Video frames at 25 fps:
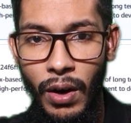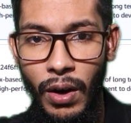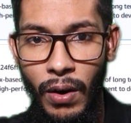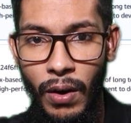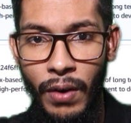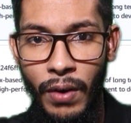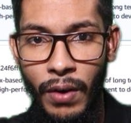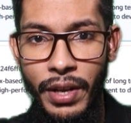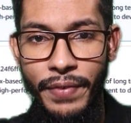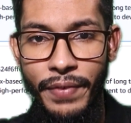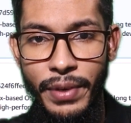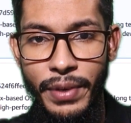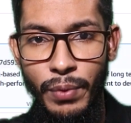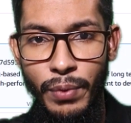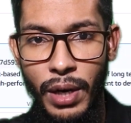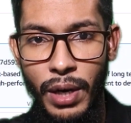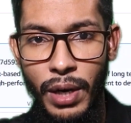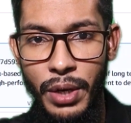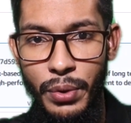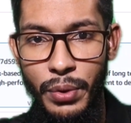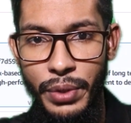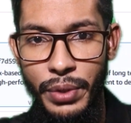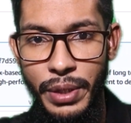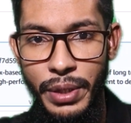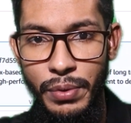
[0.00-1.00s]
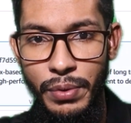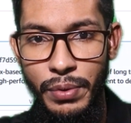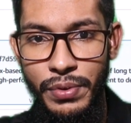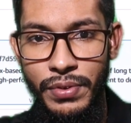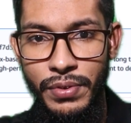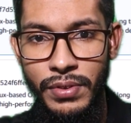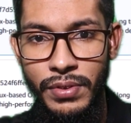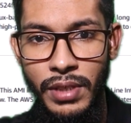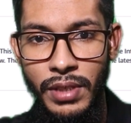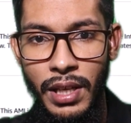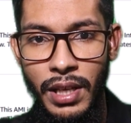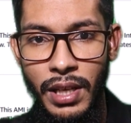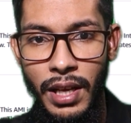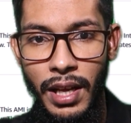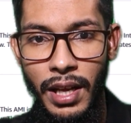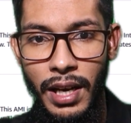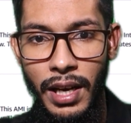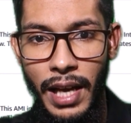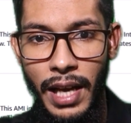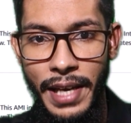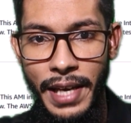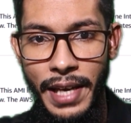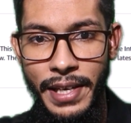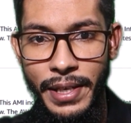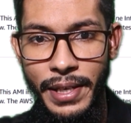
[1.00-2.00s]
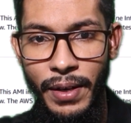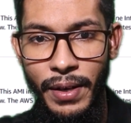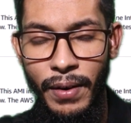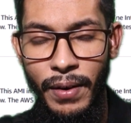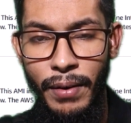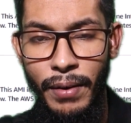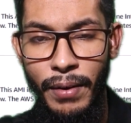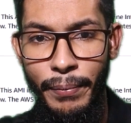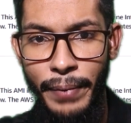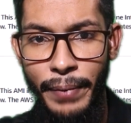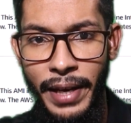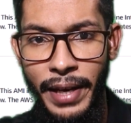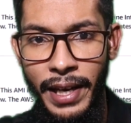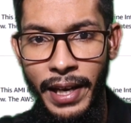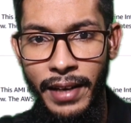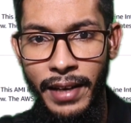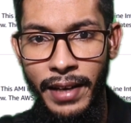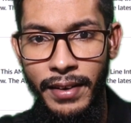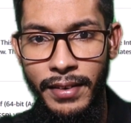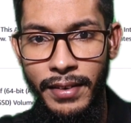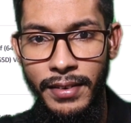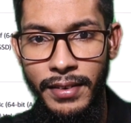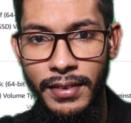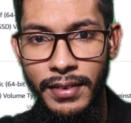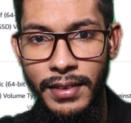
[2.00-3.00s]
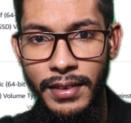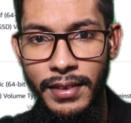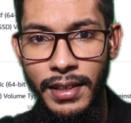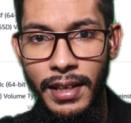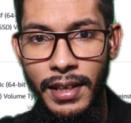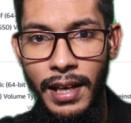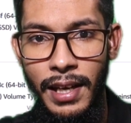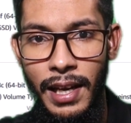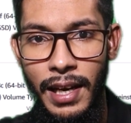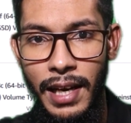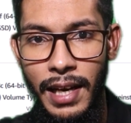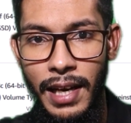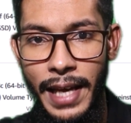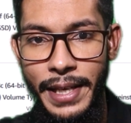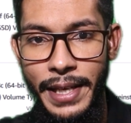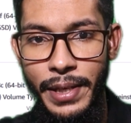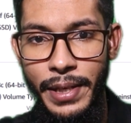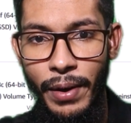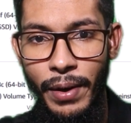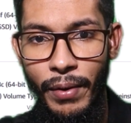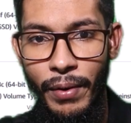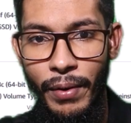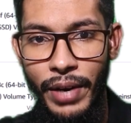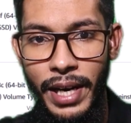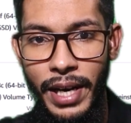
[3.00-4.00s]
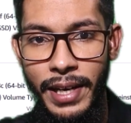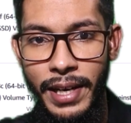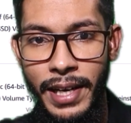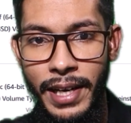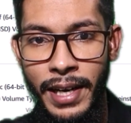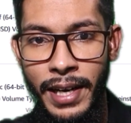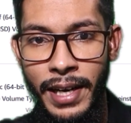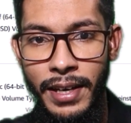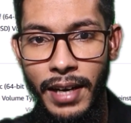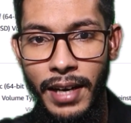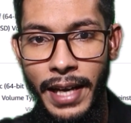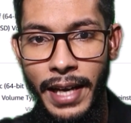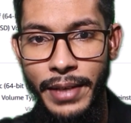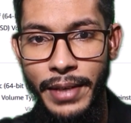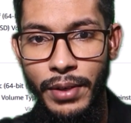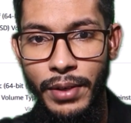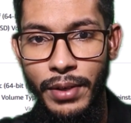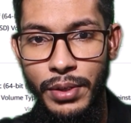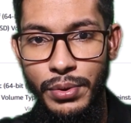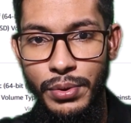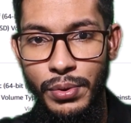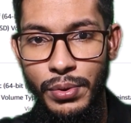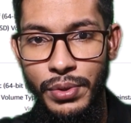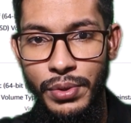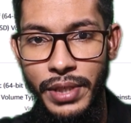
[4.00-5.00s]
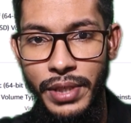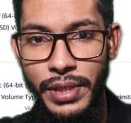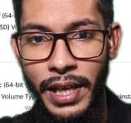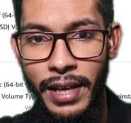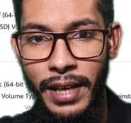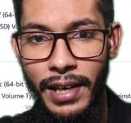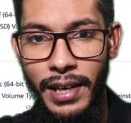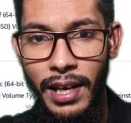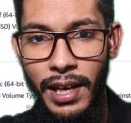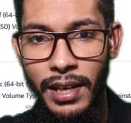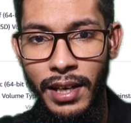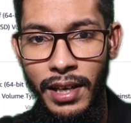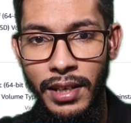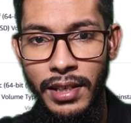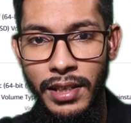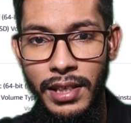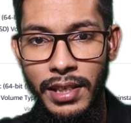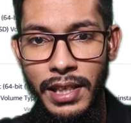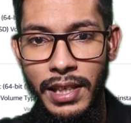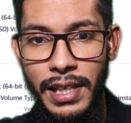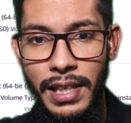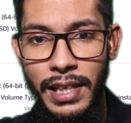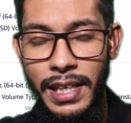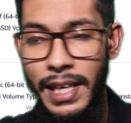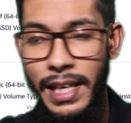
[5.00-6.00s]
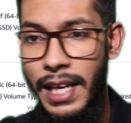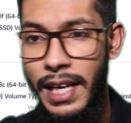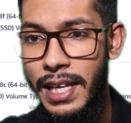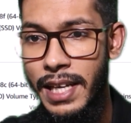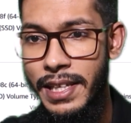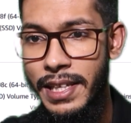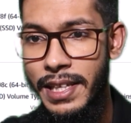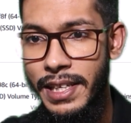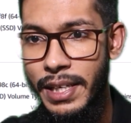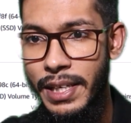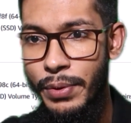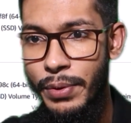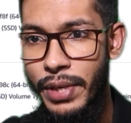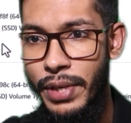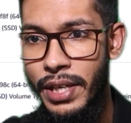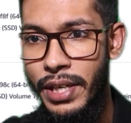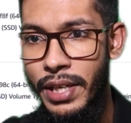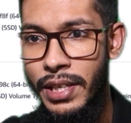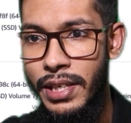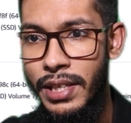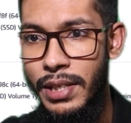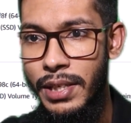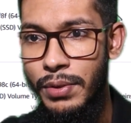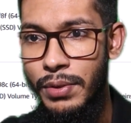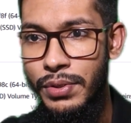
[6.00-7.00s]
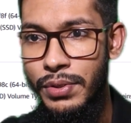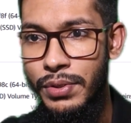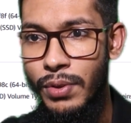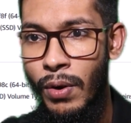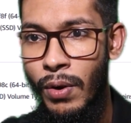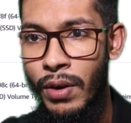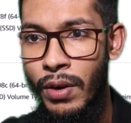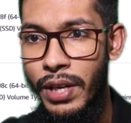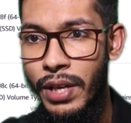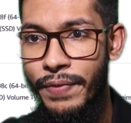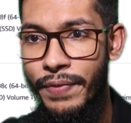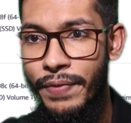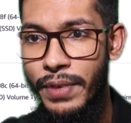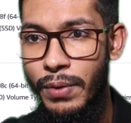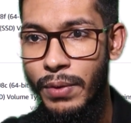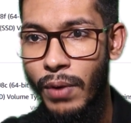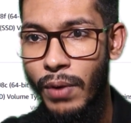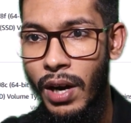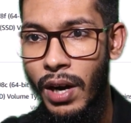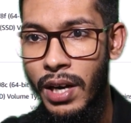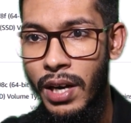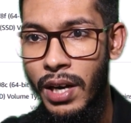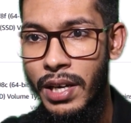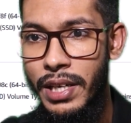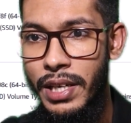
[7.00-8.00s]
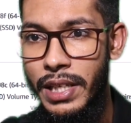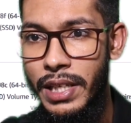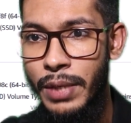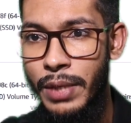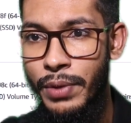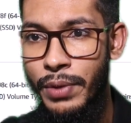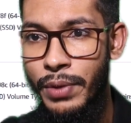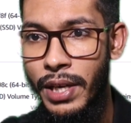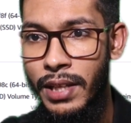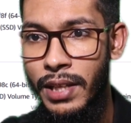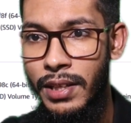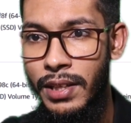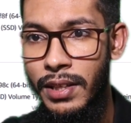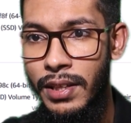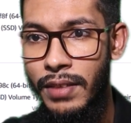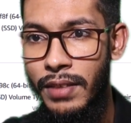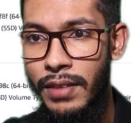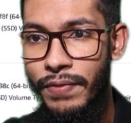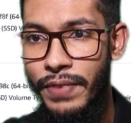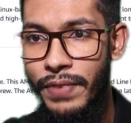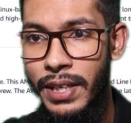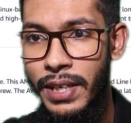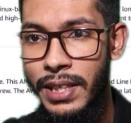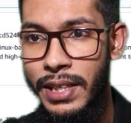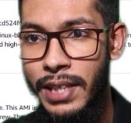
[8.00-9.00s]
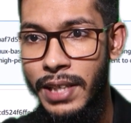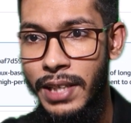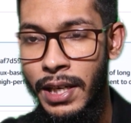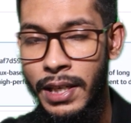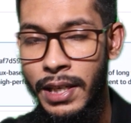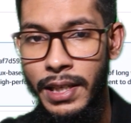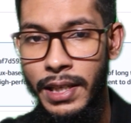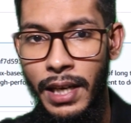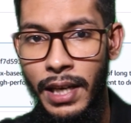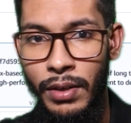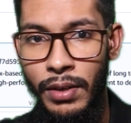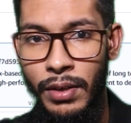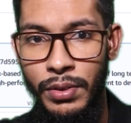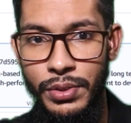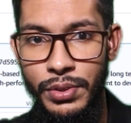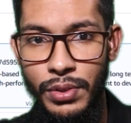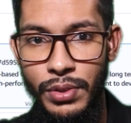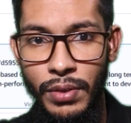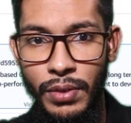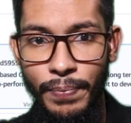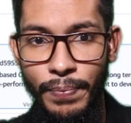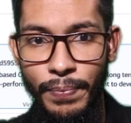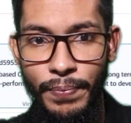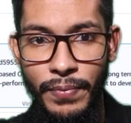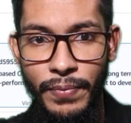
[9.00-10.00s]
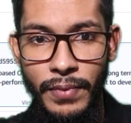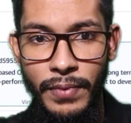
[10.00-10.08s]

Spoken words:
or if you want to use like your Mac, like your RedHat, like your SUSE, now anything you can use. Or if you want you can filter here also,